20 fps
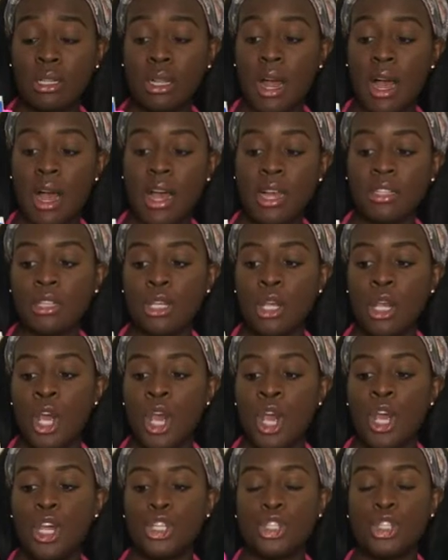class,
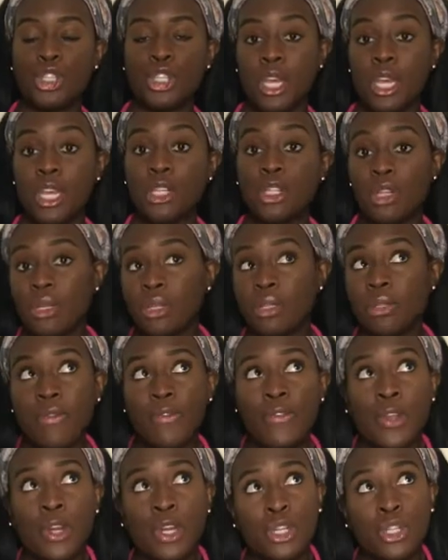she just
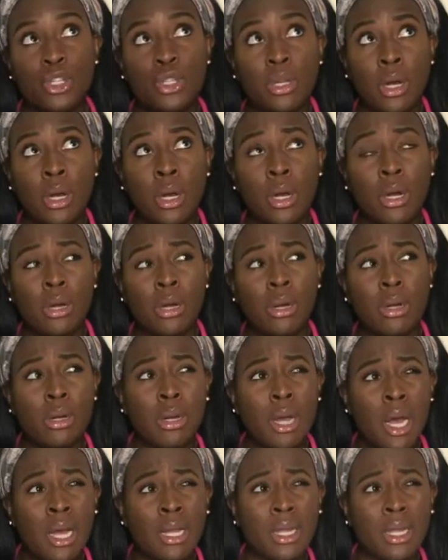finished her